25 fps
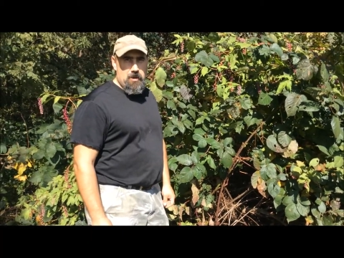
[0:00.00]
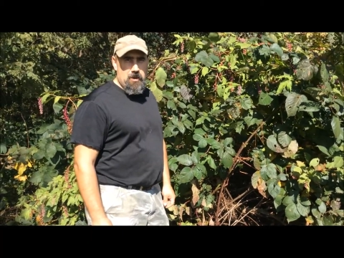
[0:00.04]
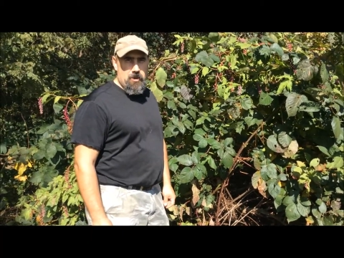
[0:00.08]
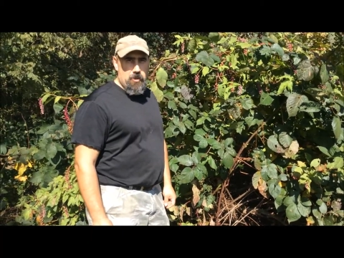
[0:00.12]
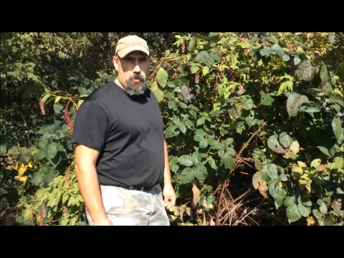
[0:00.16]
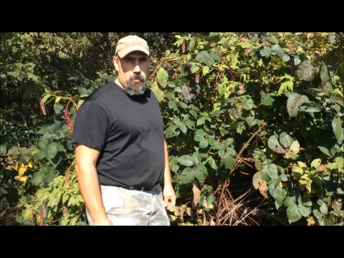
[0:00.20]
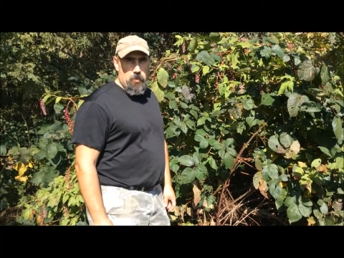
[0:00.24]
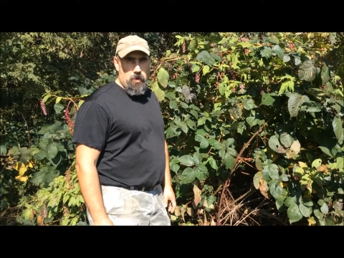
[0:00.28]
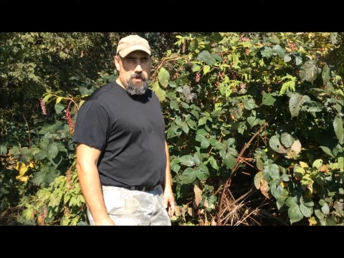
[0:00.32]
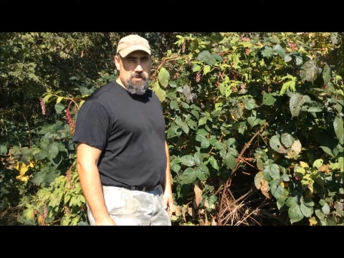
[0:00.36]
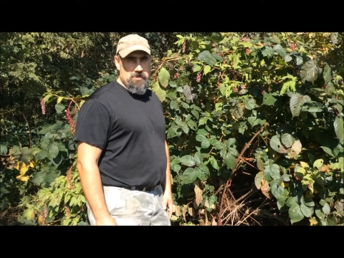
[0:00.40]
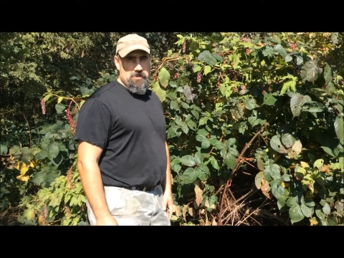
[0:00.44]

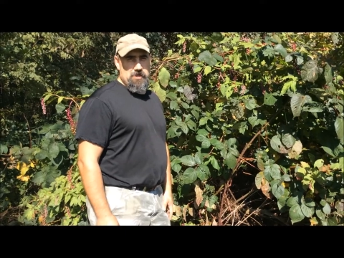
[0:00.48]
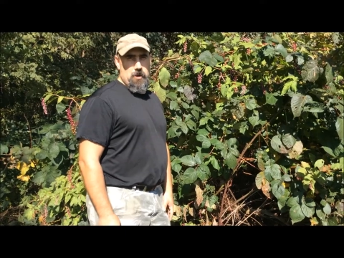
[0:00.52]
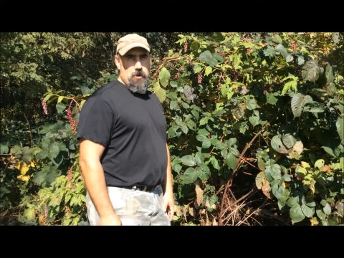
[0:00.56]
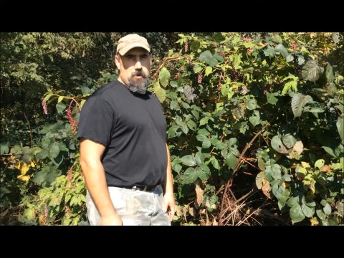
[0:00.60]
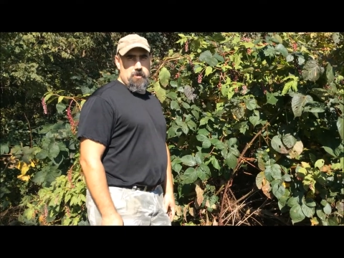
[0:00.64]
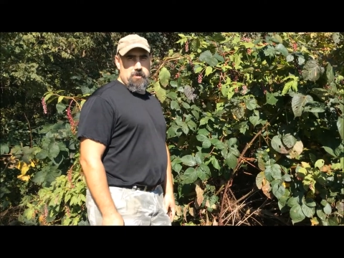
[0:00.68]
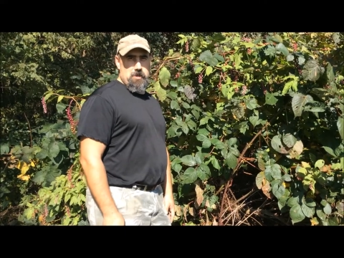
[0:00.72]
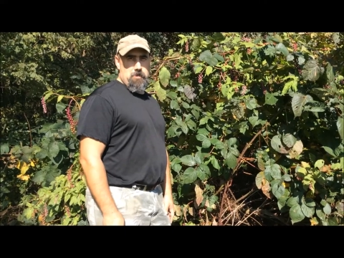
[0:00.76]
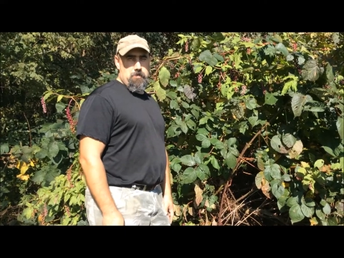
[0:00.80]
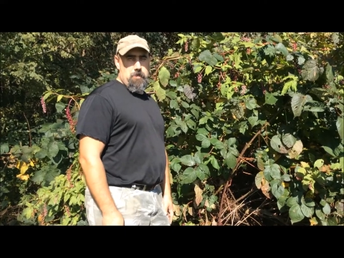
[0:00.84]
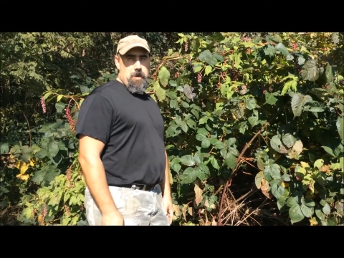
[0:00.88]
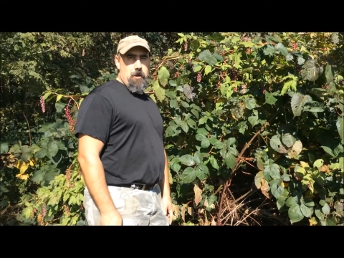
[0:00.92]
otherwise
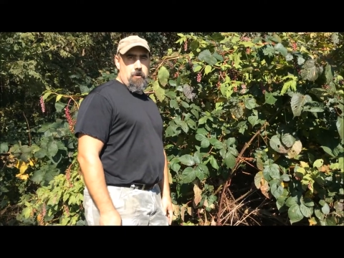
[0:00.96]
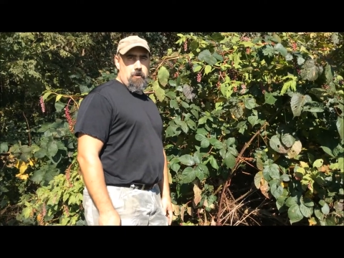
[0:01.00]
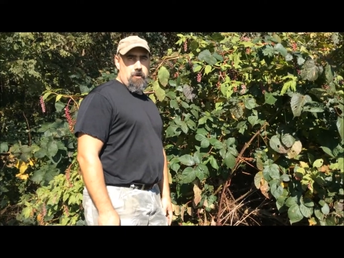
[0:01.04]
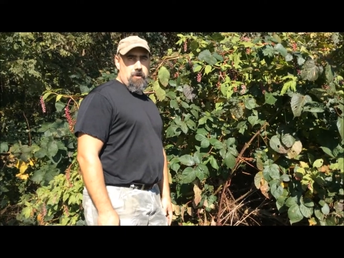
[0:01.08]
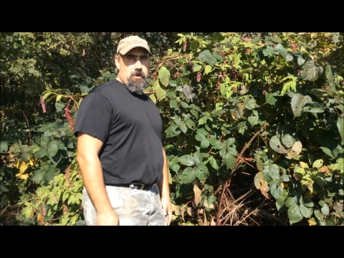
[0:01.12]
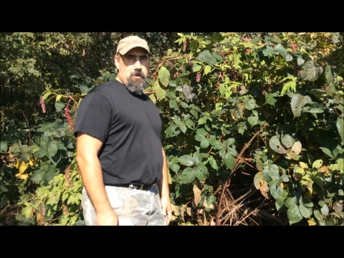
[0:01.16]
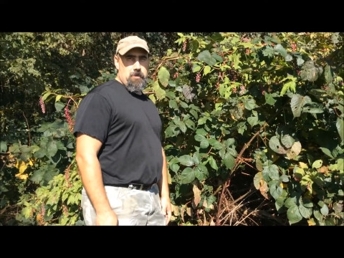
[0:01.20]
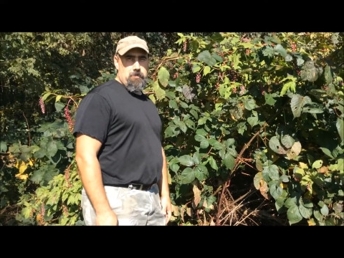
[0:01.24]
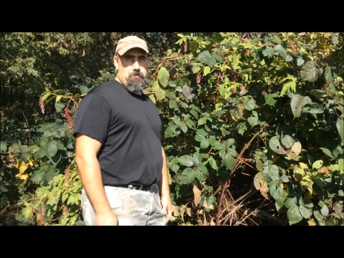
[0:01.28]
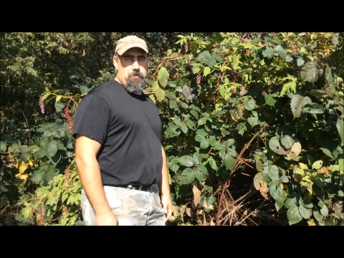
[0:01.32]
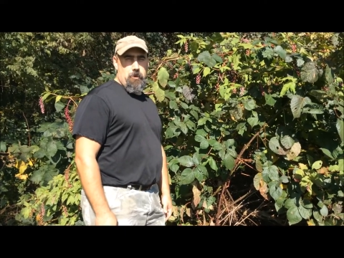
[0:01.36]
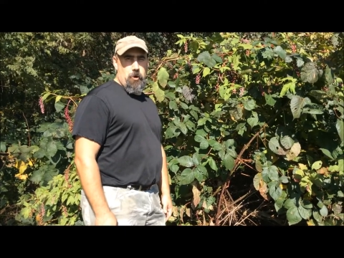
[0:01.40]
known as
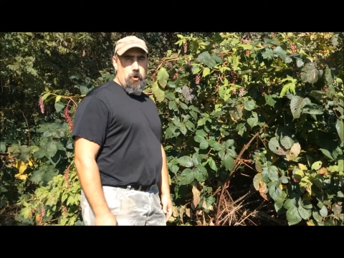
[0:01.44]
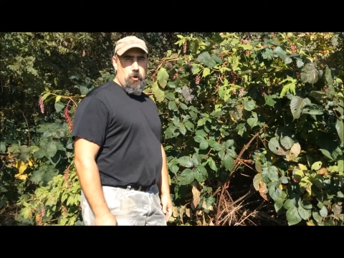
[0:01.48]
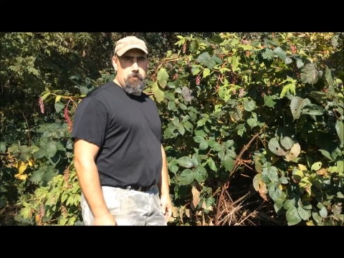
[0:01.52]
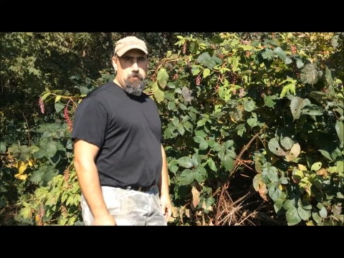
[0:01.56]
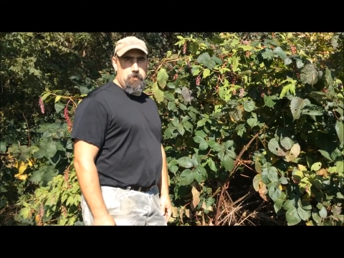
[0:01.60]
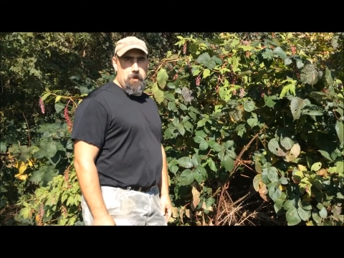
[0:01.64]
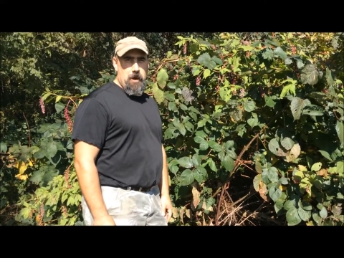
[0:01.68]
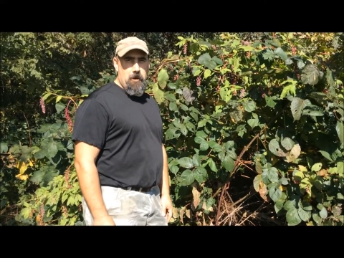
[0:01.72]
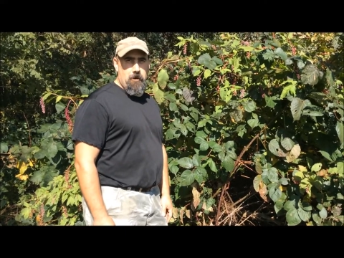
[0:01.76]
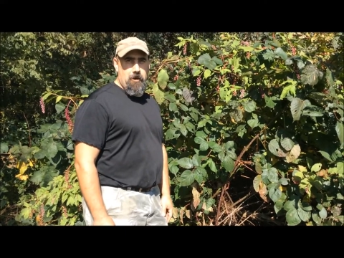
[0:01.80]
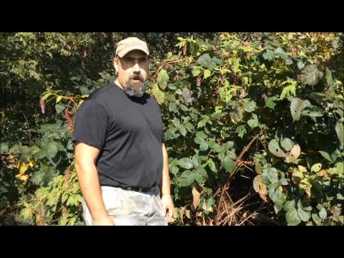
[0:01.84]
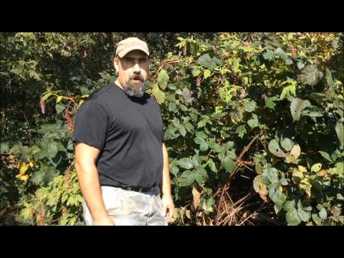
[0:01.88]
American
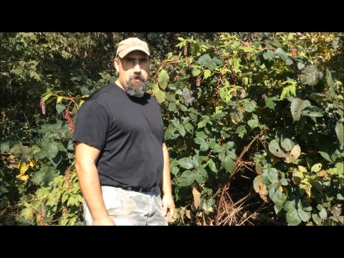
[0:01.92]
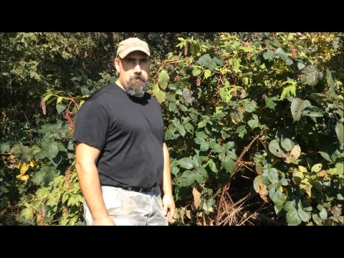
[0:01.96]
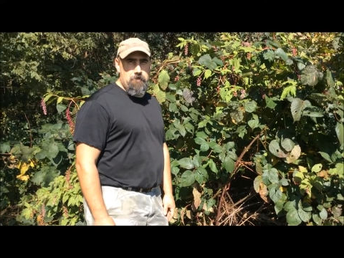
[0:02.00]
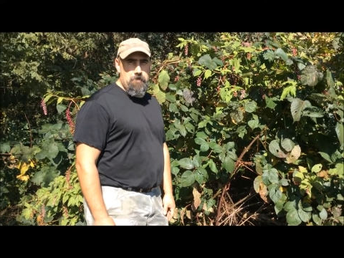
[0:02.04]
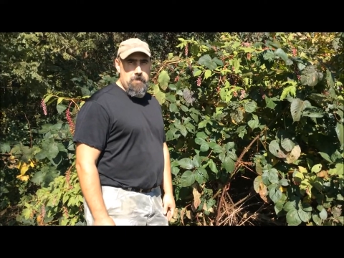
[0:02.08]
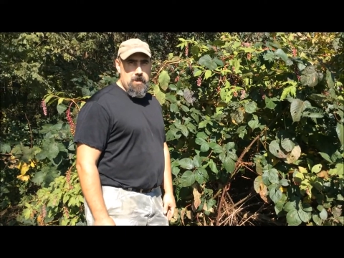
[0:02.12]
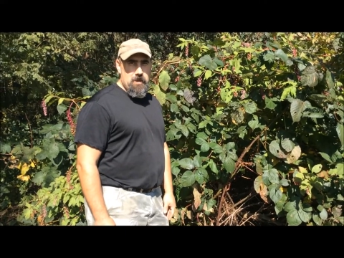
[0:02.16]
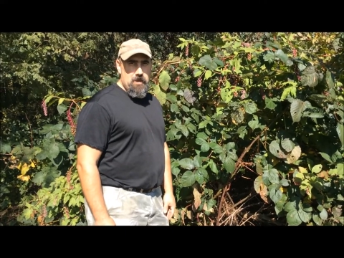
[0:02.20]
pokeberry.